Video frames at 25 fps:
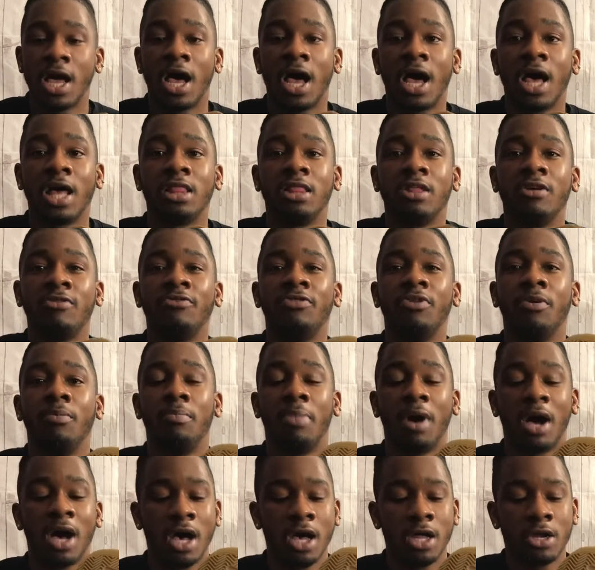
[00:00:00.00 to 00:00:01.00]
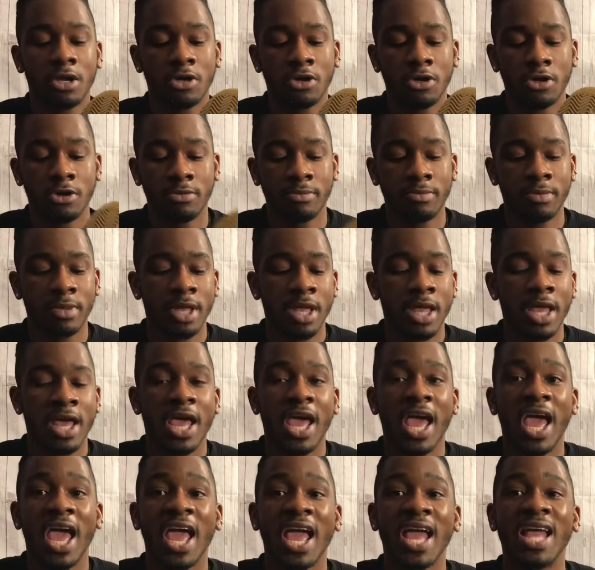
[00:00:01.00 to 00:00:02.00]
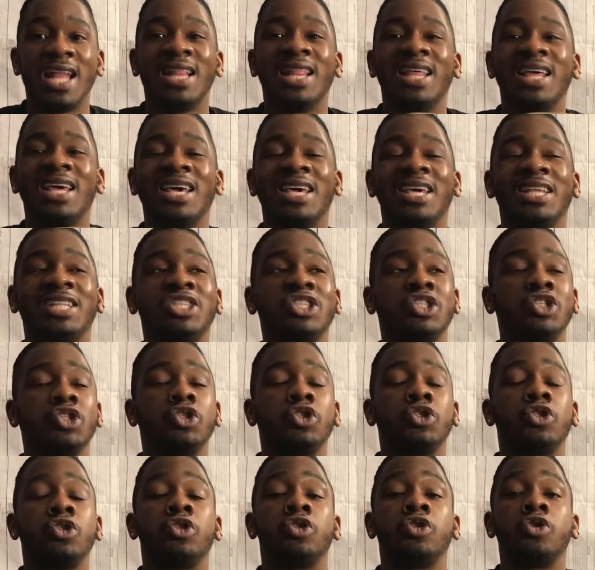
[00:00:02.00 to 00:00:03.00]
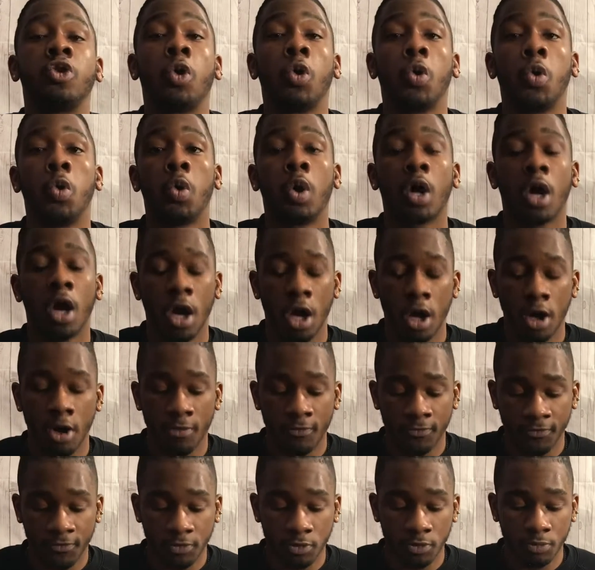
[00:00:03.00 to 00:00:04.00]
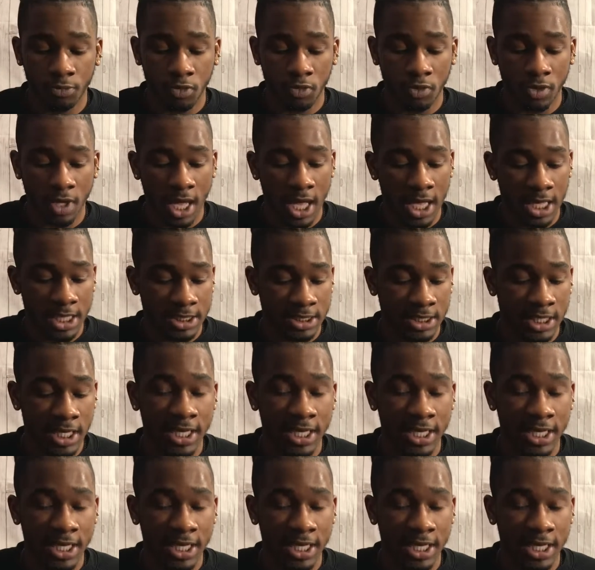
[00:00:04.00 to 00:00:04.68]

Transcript: I love the bottom, and it's so comfortable, guys.